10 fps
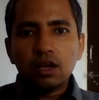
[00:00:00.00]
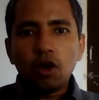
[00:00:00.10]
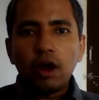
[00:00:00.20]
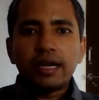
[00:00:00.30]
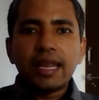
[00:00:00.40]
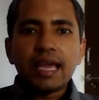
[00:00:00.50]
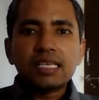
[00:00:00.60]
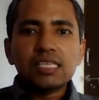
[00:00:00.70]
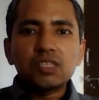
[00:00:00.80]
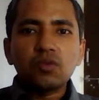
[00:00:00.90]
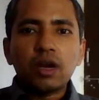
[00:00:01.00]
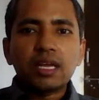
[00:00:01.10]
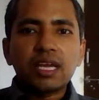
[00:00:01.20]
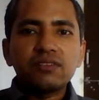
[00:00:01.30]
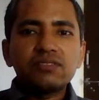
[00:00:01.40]
context is what
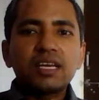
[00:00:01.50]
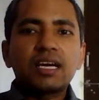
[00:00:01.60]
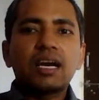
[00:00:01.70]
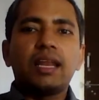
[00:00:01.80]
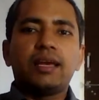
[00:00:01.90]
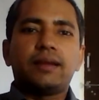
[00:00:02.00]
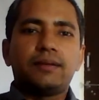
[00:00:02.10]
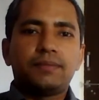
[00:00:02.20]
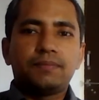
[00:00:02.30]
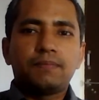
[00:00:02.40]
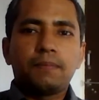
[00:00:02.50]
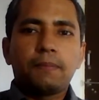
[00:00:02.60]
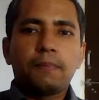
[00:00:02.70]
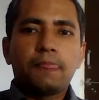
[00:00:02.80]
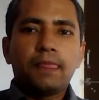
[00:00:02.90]
gives the color.
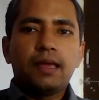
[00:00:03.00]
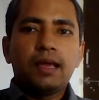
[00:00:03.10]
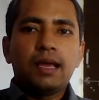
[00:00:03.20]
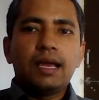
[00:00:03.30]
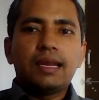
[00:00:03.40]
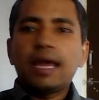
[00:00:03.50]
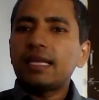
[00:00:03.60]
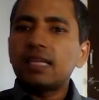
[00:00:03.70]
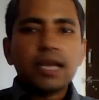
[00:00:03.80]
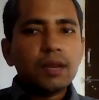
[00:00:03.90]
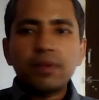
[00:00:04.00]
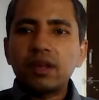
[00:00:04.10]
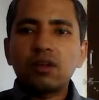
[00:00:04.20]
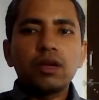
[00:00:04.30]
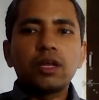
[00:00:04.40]
Neither can be
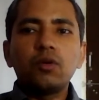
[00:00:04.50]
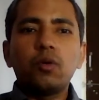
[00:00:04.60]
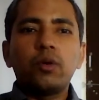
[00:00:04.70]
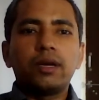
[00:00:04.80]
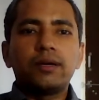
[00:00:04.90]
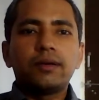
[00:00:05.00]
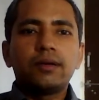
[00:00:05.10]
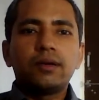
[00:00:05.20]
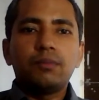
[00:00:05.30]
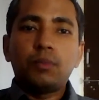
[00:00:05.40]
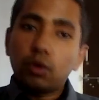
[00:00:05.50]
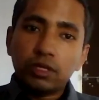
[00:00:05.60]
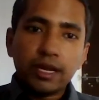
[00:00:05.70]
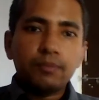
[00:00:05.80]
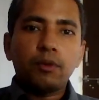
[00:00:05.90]
ignored. Both
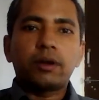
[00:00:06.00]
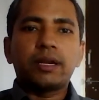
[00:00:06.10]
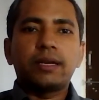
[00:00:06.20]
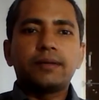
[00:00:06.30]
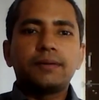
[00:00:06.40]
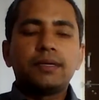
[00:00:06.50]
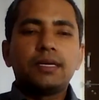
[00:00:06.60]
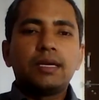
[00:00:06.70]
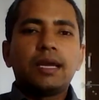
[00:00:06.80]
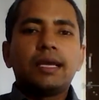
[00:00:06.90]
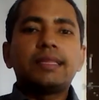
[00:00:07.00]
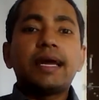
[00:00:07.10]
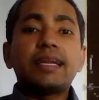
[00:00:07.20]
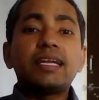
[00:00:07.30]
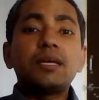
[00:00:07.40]
are important.
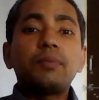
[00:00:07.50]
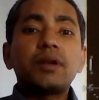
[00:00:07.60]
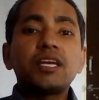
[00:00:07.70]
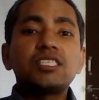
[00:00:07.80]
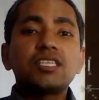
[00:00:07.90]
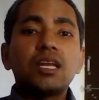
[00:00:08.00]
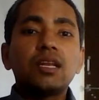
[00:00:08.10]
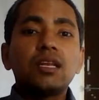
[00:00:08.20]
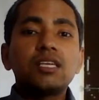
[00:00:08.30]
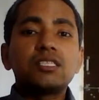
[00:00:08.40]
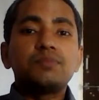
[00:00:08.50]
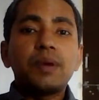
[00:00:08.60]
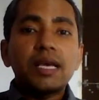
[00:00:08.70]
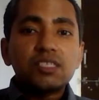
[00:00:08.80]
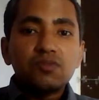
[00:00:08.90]
That interpretation is
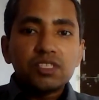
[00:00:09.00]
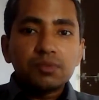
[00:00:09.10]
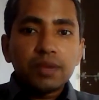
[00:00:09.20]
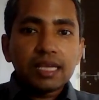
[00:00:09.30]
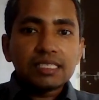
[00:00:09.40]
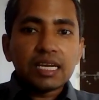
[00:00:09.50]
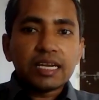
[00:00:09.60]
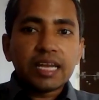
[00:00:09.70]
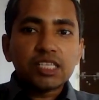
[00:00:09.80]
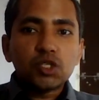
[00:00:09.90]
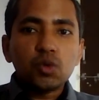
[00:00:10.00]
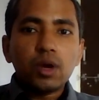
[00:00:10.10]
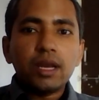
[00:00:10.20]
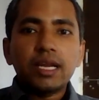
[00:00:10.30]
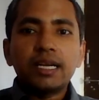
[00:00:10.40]
best which makes the
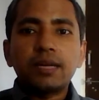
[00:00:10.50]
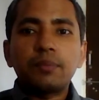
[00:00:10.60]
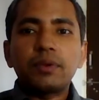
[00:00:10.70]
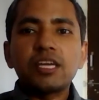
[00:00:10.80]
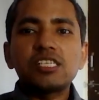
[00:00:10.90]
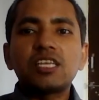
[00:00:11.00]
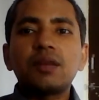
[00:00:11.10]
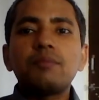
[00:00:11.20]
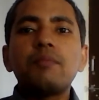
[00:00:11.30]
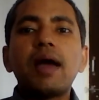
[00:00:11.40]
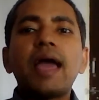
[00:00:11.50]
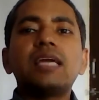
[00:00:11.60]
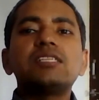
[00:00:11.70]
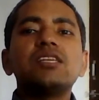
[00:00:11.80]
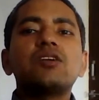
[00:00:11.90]
textual interpretation
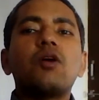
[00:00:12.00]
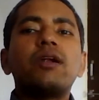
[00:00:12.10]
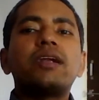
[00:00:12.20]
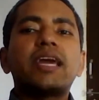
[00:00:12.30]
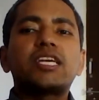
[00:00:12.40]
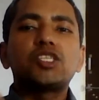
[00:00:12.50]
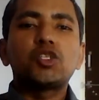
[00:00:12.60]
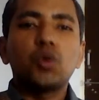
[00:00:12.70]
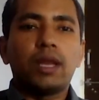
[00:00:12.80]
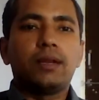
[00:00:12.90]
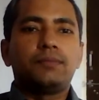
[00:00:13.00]
match the contextual."